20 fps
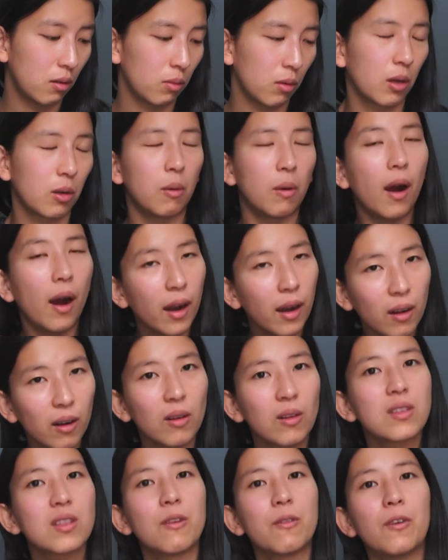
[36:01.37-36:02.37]

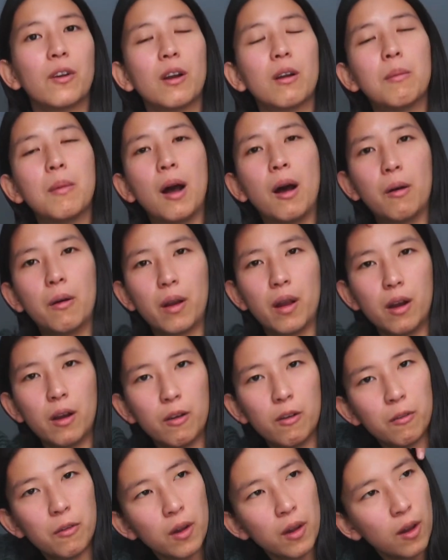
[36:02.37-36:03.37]
requires a fair amount
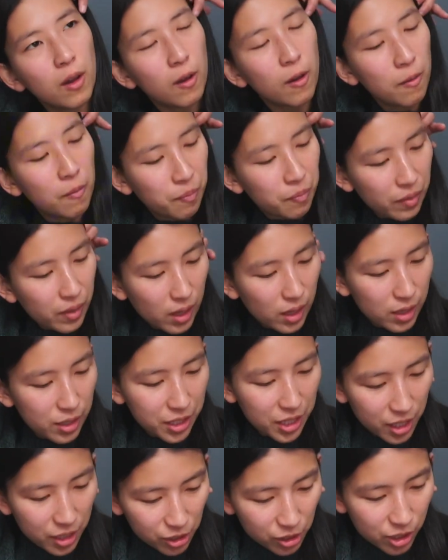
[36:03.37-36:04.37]
of
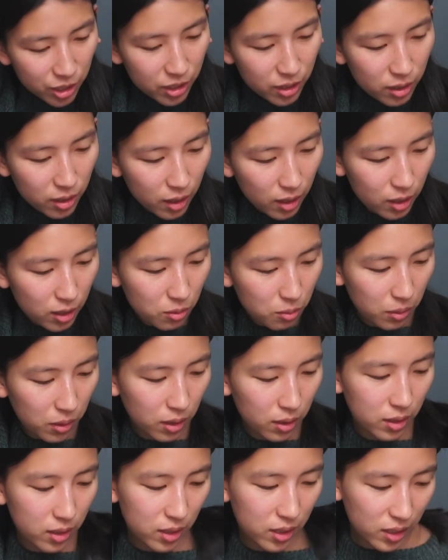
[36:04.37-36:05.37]
attention as
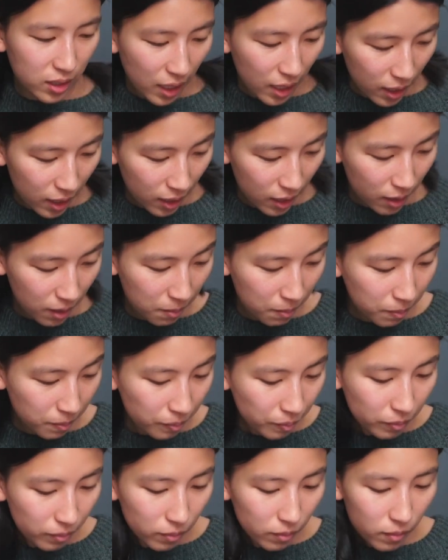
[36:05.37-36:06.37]
well as time.
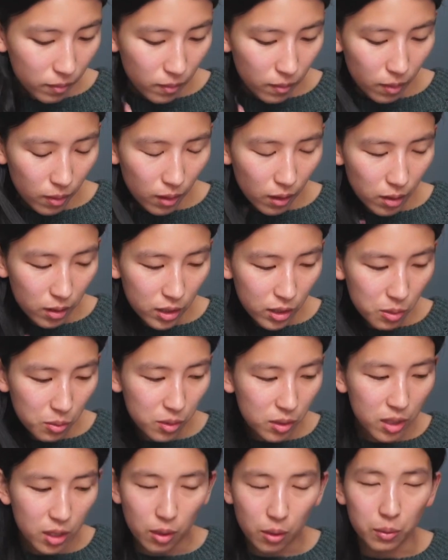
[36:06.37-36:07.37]
This
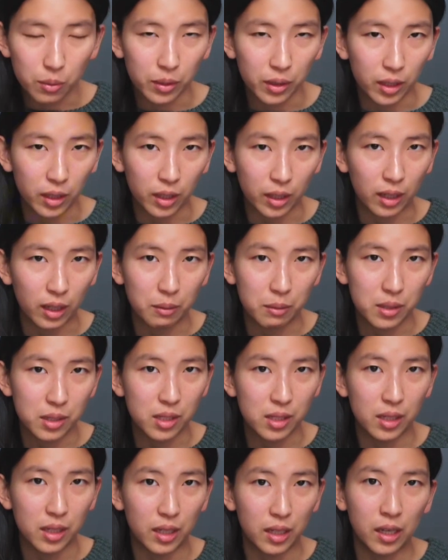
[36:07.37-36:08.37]
was the only thing I was
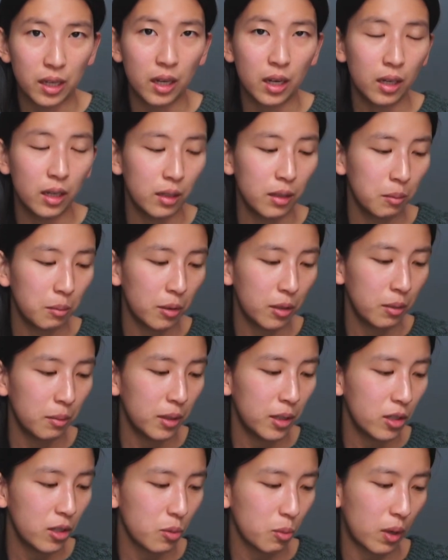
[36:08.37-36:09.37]
knitting on pretty
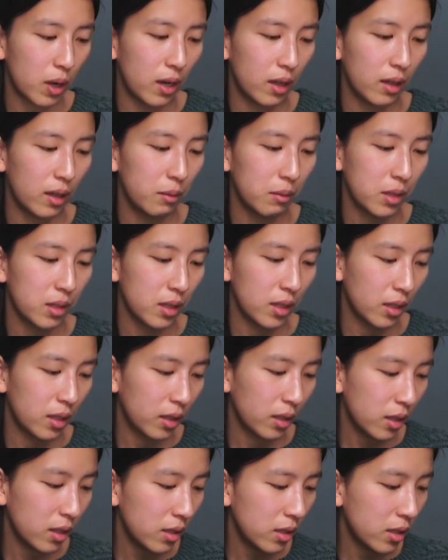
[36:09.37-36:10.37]
much while I was
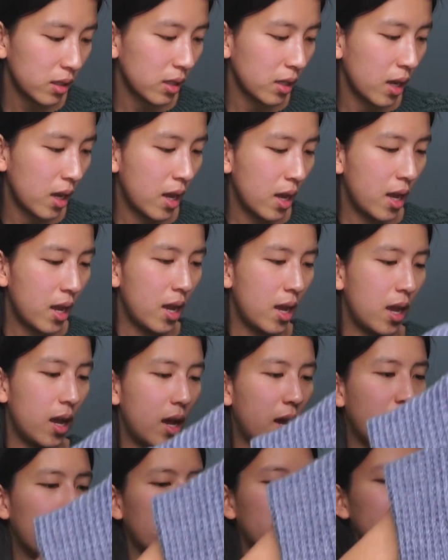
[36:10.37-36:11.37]
knitting this,
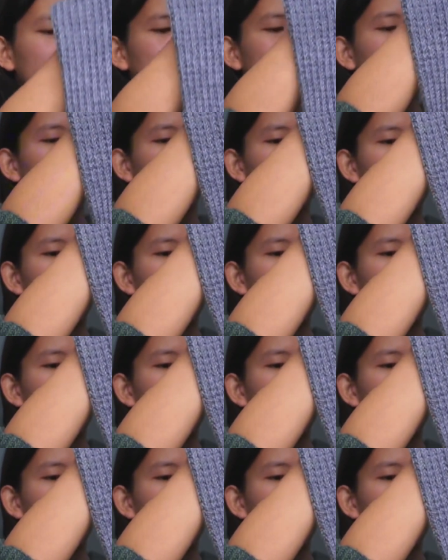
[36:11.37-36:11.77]
and it took